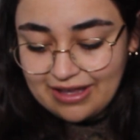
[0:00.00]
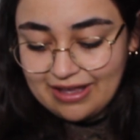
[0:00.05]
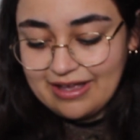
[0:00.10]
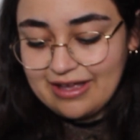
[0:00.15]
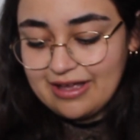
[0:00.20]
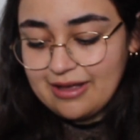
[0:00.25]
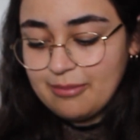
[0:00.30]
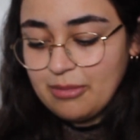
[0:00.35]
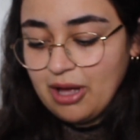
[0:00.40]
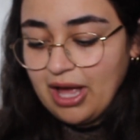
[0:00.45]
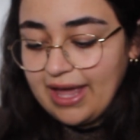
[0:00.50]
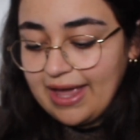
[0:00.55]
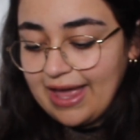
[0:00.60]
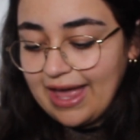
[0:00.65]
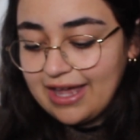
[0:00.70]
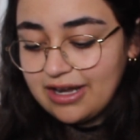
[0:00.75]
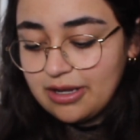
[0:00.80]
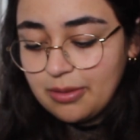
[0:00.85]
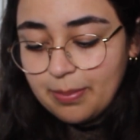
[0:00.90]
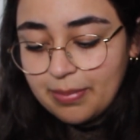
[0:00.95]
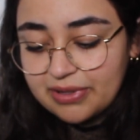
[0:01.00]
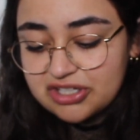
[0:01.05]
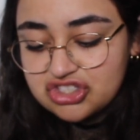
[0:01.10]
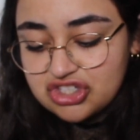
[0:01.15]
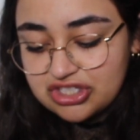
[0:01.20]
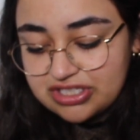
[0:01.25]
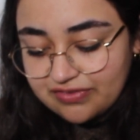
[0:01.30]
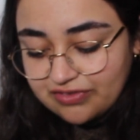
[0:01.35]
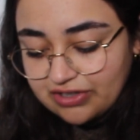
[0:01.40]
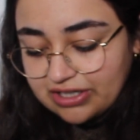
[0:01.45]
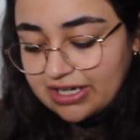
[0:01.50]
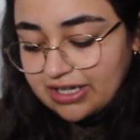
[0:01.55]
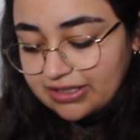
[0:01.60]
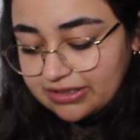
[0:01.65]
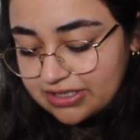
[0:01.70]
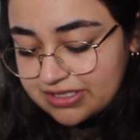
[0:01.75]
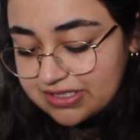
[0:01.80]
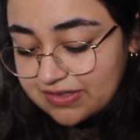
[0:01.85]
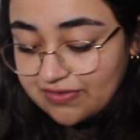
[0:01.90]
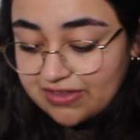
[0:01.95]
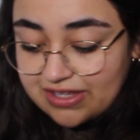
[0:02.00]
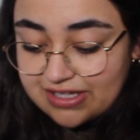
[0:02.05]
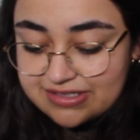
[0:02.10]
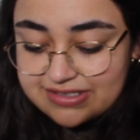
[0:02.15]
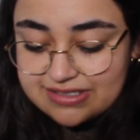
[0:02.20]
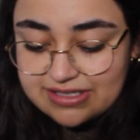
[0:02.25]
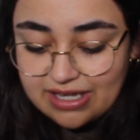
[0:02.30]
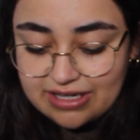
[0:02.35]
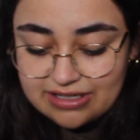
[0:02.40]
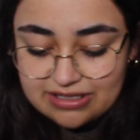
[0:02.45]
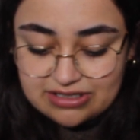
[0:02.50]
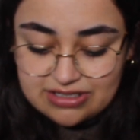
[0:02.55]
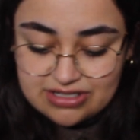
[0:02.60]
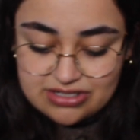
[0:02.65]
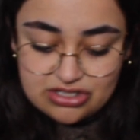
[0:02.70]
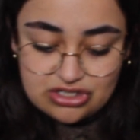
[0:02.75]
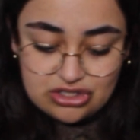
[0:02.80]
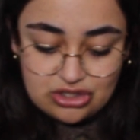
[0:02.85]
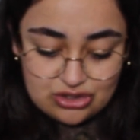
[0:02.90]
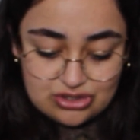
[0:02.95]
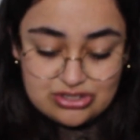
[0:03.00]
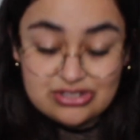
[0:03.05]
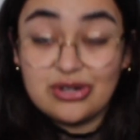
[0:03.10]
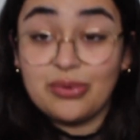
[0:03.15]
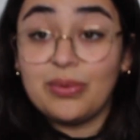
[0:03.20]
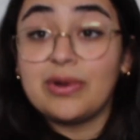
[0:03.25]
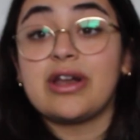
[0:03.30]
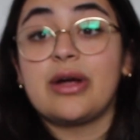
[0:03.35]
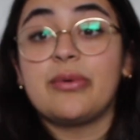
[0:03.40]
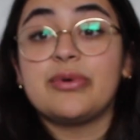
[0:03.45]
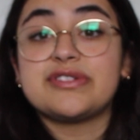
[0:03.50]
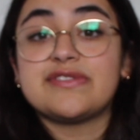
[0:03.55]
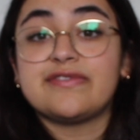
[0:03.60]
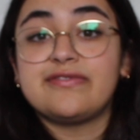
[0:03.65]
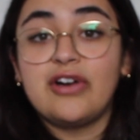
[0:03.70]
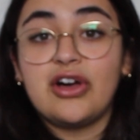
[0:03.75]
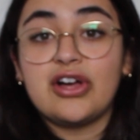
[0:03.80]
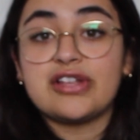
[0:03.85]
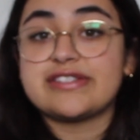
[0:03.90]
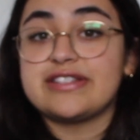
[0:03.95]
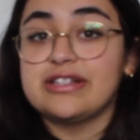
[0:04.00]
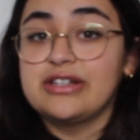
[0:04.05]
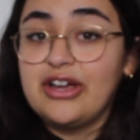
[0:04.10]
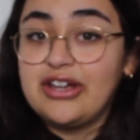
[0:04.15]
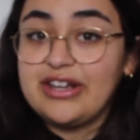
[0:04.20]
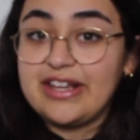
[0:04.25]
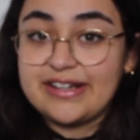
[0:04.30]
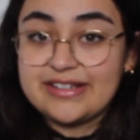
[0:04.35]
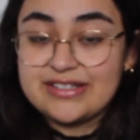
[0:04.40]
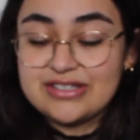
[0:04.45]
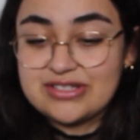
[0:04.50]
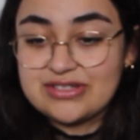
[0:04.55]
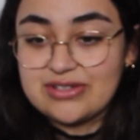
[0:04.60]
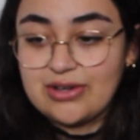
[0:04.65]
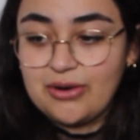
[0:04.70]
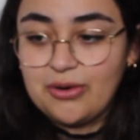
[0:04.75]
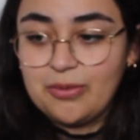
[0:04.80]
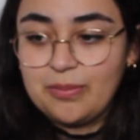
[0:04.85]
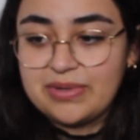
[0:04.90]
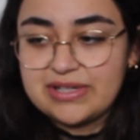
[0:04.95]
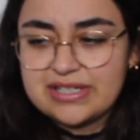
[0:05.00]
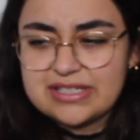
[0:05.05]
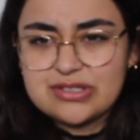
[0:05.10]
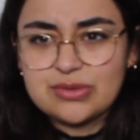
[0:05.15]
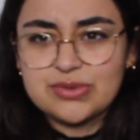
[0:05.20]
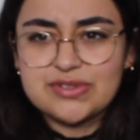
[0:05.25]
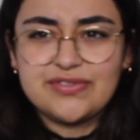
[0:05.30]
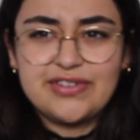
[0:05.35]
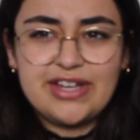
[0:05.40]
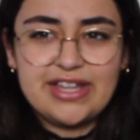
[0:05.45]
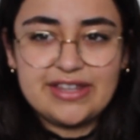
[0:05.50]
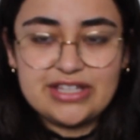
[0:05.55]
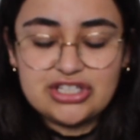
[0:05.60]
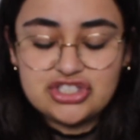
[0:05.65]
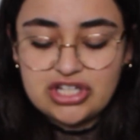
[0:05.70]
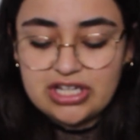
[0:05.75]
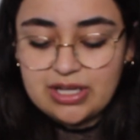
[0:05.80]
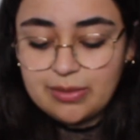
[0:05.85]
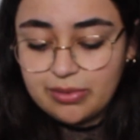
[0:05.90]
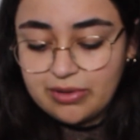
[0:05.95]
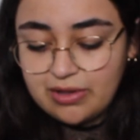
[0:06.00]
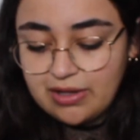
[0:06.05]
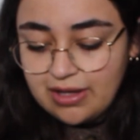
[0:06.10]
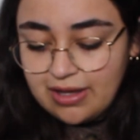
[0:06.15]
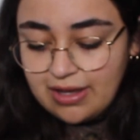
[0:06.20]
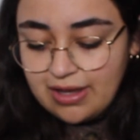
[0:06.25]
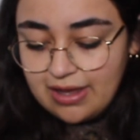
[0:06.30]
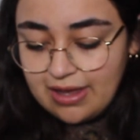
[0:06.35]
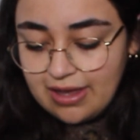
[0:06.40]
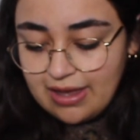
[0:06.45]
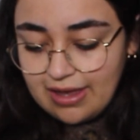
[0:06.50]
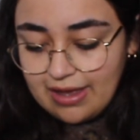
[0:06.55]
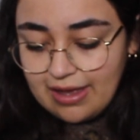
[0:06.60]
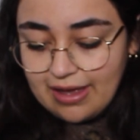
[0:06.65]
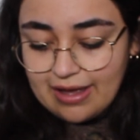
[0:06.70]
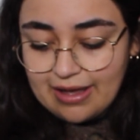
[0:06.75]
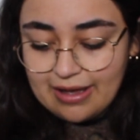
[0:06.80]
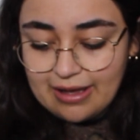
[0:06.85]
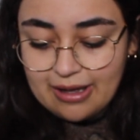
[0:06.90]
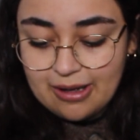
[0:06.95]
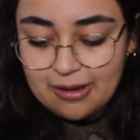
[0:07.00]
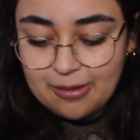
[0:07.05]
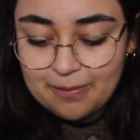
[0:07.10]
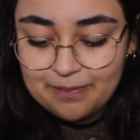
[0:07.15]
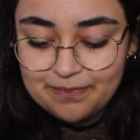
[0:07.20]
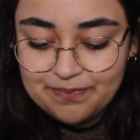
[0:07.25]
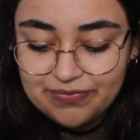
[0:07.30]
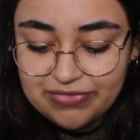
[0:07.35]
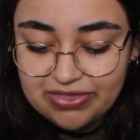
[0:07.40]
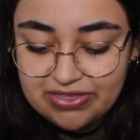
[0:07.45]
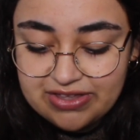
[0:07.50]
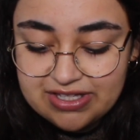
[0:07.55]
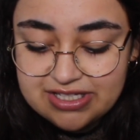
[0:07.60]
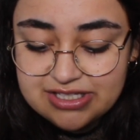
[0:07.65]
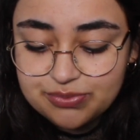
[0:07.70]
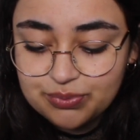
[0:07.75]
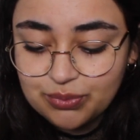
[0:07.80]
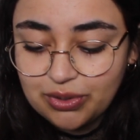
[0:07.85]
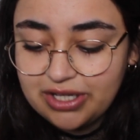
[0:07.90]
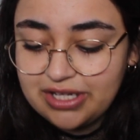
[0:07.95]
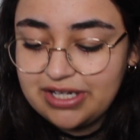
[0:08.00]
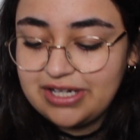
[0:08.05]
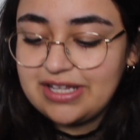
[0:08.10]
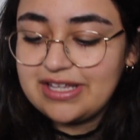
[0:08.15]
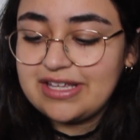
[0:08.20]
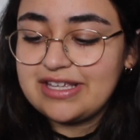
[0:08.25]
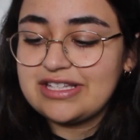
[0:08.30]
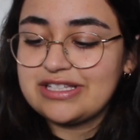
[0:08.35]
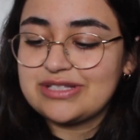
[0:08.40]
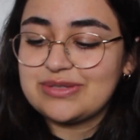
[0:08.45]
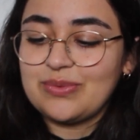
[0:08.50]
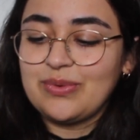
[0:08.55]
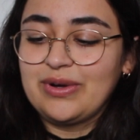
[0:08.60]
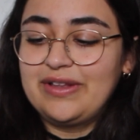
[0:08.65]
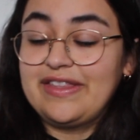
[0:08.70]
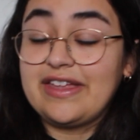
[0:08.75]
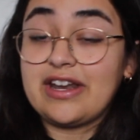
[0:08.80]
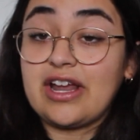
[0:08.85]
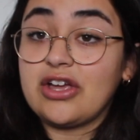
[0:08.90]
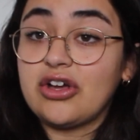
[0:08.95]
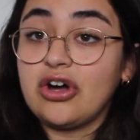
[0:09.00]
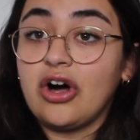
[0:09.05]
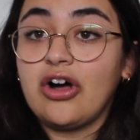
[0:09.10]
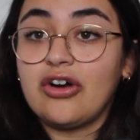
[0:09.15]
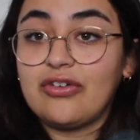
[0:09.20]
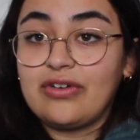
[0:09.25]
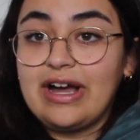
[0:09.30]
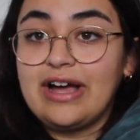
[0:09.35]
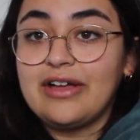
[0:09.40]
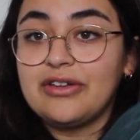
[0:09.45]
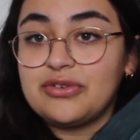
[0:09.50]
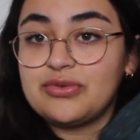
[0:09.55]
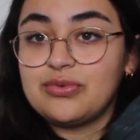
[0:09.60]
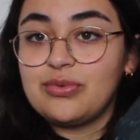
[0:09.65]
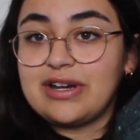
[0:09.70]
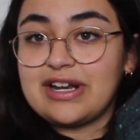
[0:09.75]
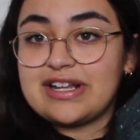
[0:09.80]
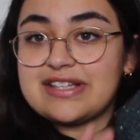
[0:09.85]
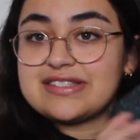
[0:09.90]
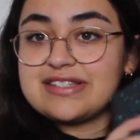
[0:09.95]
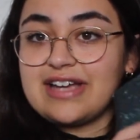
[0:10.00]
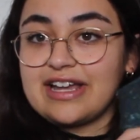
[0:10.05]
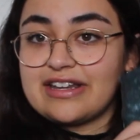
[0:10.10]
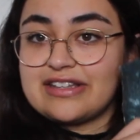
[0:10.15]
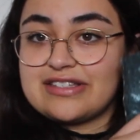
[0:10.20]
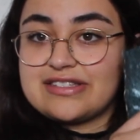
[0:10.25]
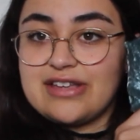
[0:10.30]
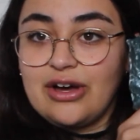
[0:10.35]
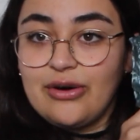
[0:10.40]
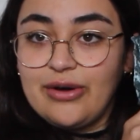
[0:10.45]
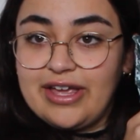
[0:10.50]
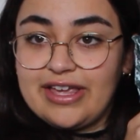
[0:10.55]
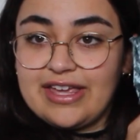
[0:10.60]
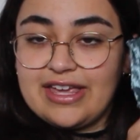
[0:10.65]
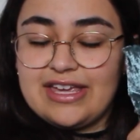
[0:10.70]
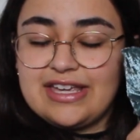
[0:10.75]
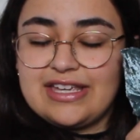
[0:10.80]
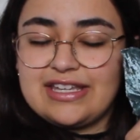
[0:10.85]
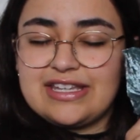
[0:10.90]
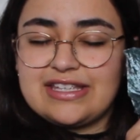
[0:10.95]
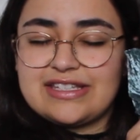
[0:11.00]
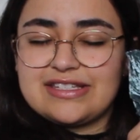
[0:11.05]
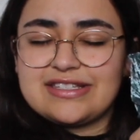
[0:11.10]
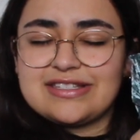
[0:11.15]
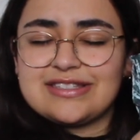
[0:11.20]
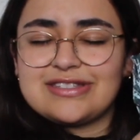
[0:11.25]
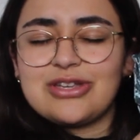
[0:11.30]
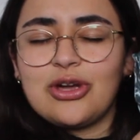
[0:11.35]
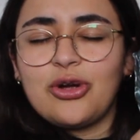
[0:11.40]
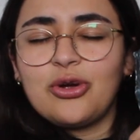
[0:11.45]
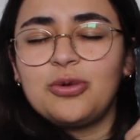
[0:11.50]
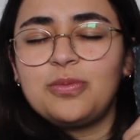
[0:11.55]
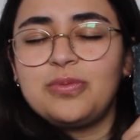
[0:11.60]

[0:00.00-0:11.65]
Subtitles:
I had a bunch of different colours of this and used it when I was first learning to sew because it was fairly cheap. This one is one that I got around when I started sewing. It is so